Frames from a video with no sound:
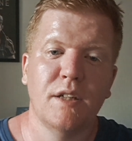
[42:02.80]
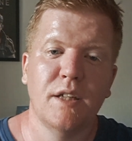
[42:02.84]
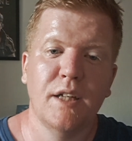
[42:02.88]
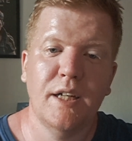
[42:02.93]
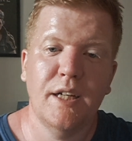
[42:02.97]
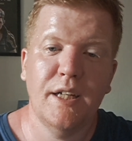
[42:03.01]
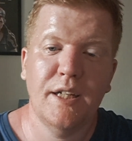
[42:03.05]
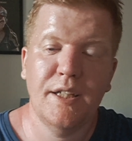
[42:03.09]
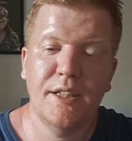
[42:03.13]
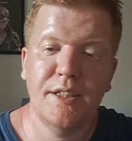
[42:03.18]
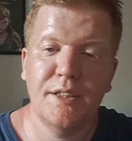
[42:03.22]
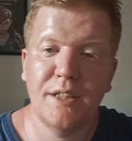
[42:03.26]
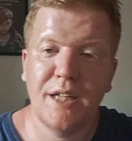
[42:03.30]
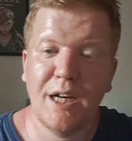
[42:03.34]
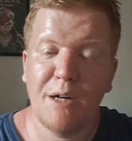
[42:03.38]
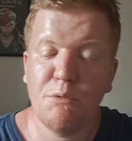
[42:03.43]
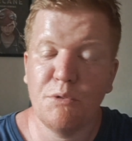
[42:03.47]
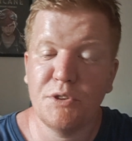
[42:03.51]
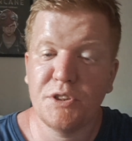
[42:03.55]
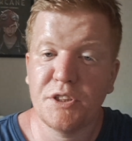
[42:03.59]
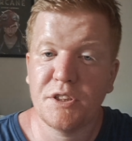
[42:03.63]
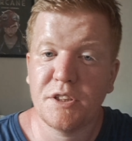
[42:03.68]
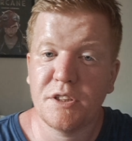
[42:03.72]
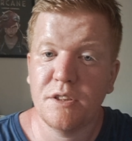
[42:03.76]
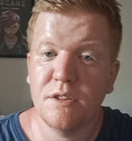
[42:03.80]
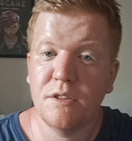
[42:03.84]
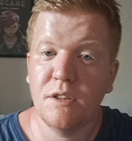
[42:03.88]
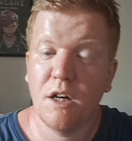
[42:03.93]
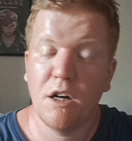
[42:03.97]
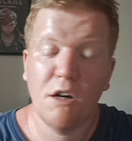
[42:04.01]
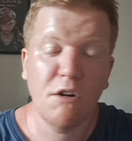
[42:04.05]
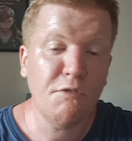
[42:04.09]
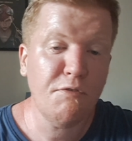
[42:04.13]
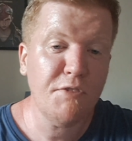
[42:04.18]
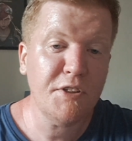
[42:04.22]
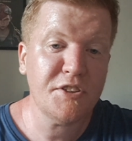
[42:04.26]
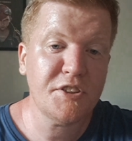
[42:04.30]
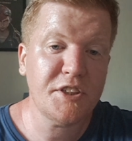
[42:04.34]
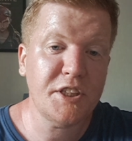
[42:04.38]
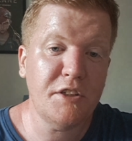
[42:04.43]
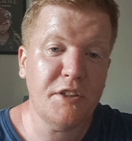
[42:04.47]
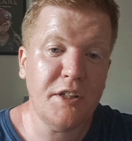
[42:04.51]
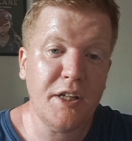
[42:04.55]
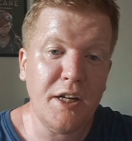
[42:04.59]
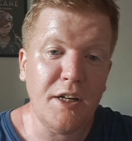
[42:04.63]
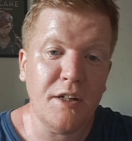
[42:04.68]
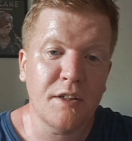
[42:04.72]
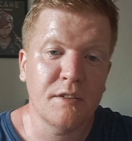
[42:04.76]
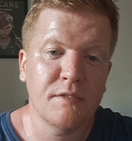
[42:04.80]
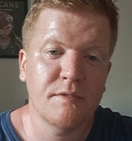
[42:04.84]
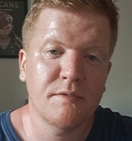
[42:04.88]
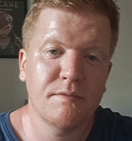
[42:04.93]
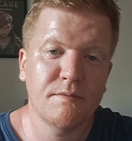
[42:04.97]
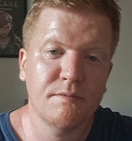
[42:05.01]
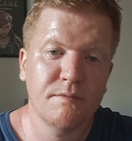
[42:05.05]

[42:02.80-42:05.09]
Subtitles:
and I will hopefully see you there.